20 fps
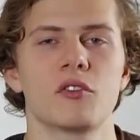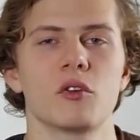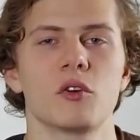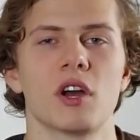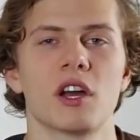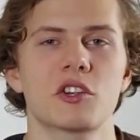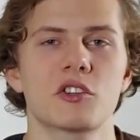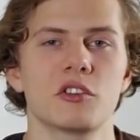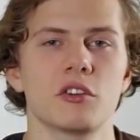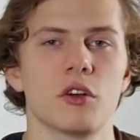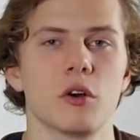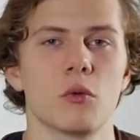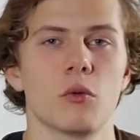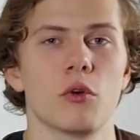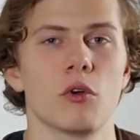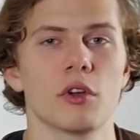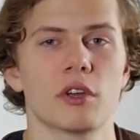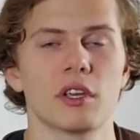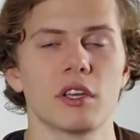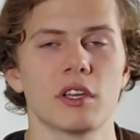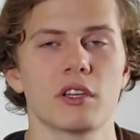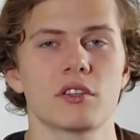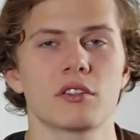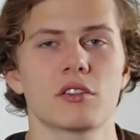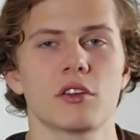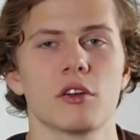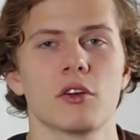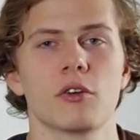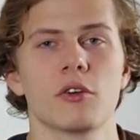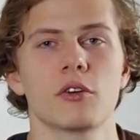you're actually not working,
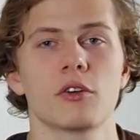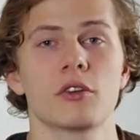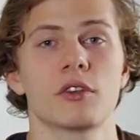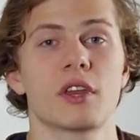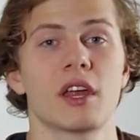so